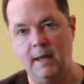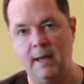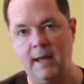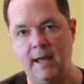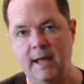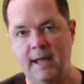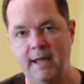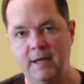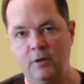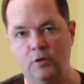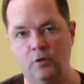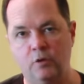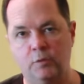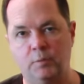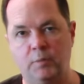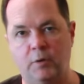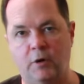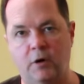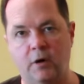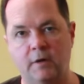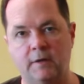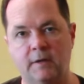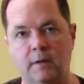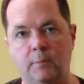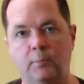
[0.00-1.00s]
angled
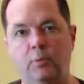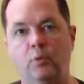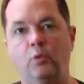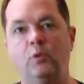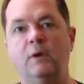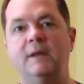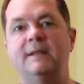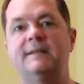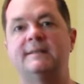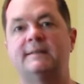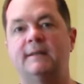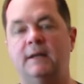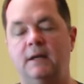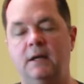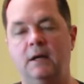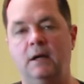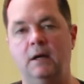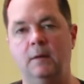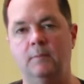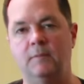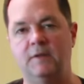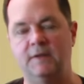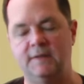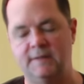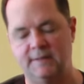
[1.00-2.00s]
part that points
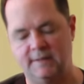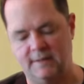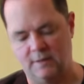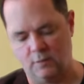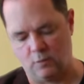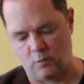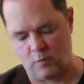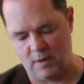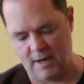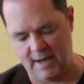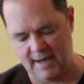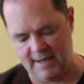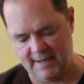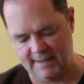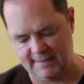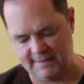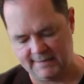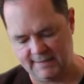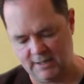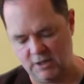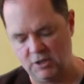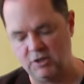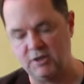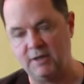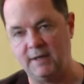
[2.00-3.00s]
up, this is the right
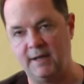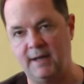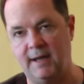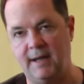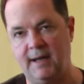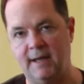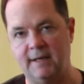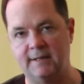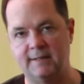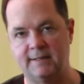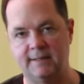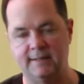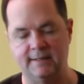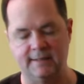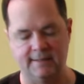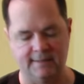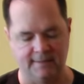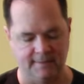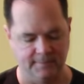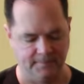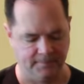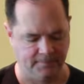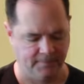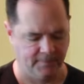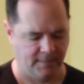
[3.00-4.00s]
ascension
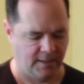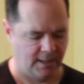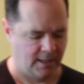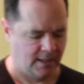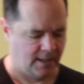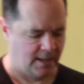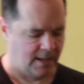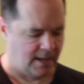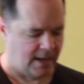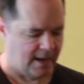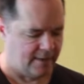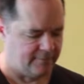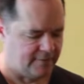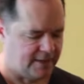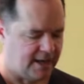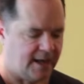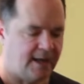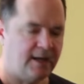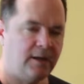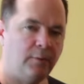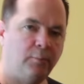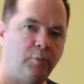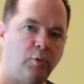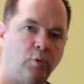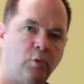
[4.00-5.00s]
axis, I've
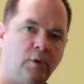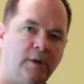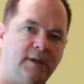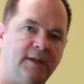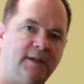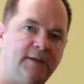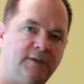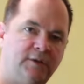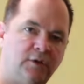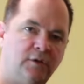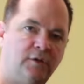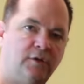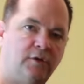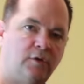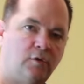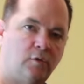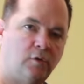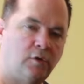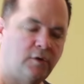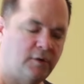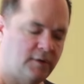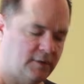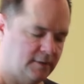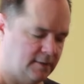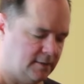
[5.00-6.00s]
got it pointing to the
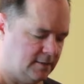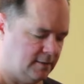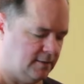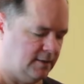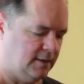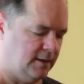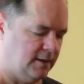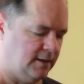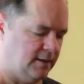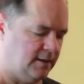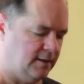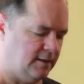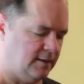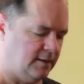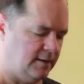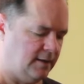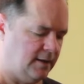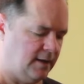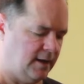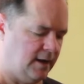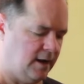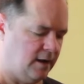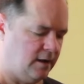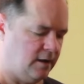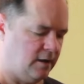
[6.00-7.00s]
north
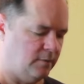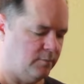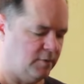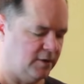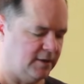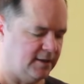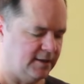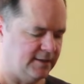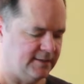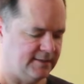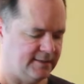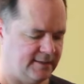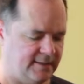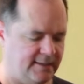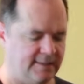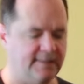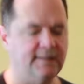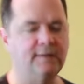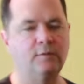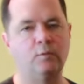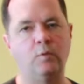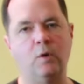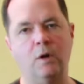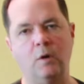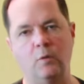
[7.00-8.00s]
area, because
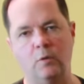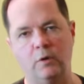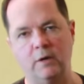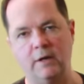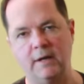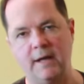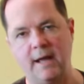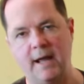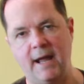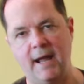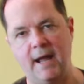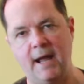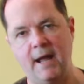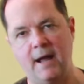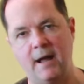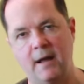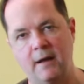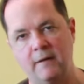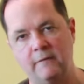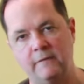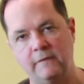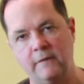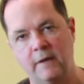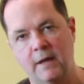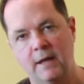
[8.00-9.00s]
this is what we're going to
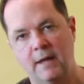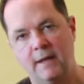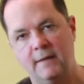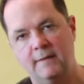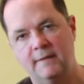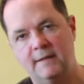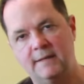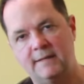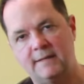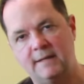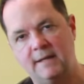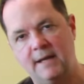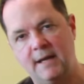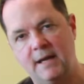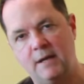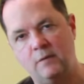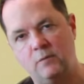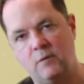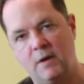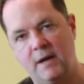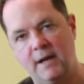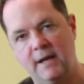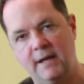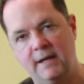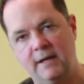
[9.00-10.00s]
have. This line
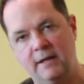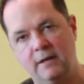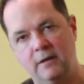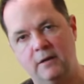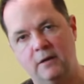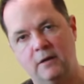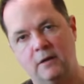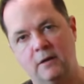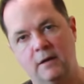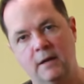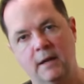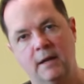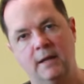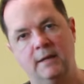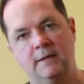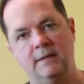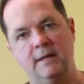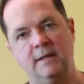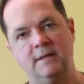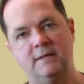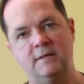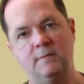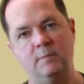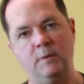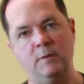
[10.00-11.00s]
right here
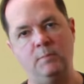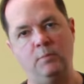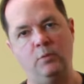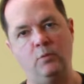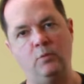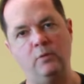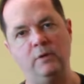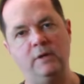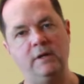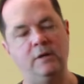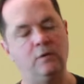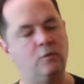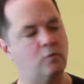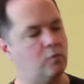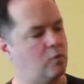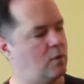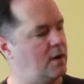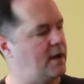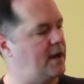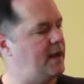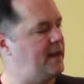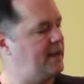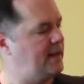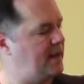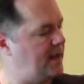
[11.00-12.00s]
needs to be pointing
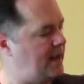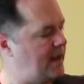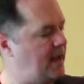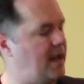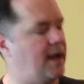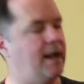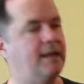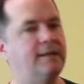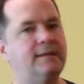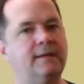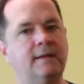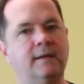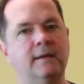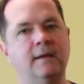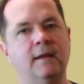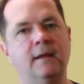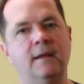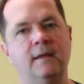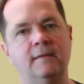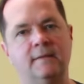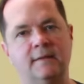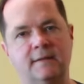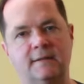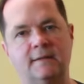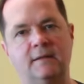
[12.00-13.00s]
right at
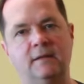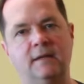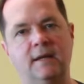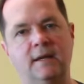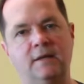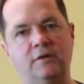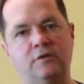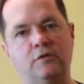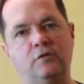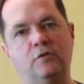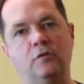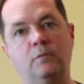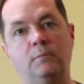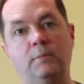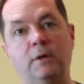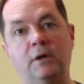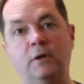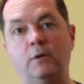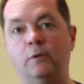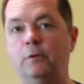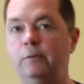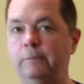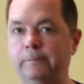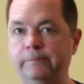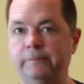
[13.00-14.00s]
the celestial
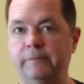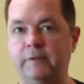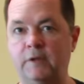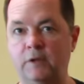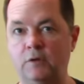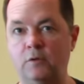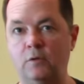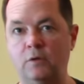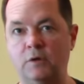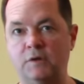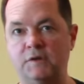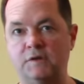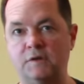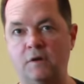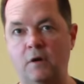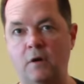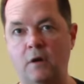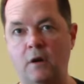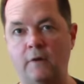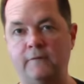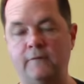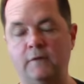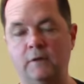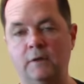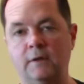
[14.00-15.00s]
pole, the North
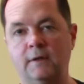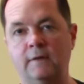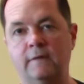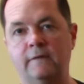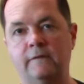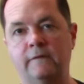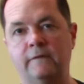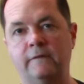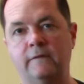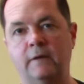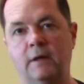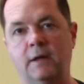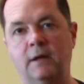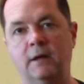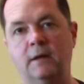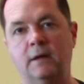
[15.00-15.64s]
Star if you live